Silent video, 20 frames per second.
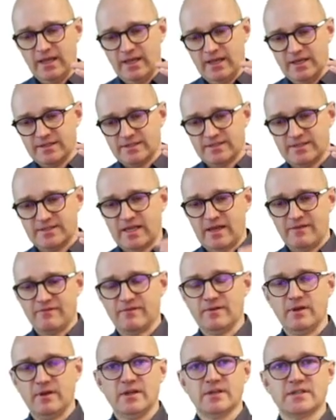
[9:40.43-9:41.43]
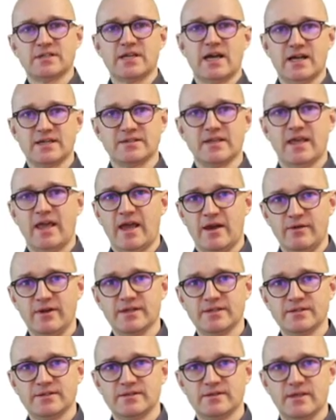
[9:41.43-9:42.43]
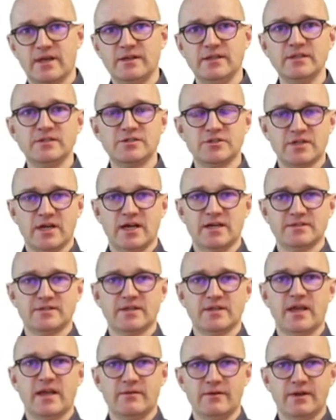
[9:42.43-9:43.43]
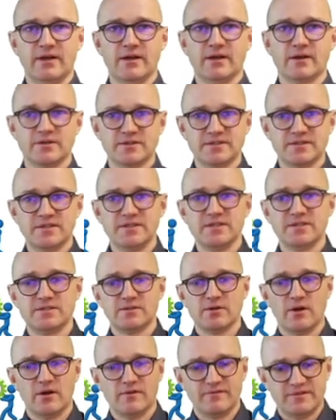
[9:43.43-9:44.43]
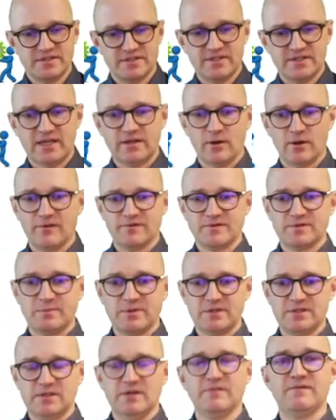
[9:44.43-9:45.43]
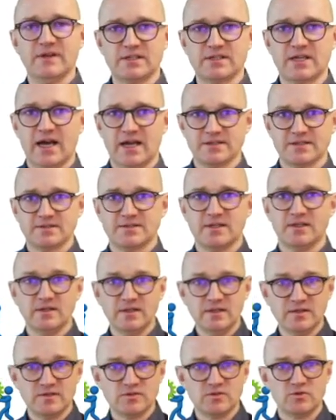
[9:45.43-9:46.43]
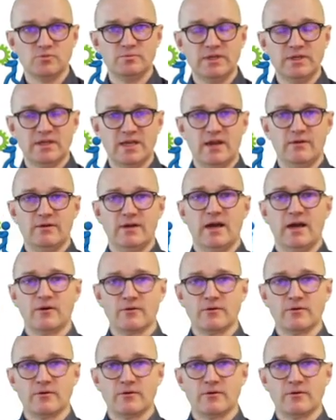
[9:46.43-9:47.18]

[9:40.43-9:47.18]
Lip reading: 7 task areas, and each task area consists of a set of specific tasks that needs to be carried out.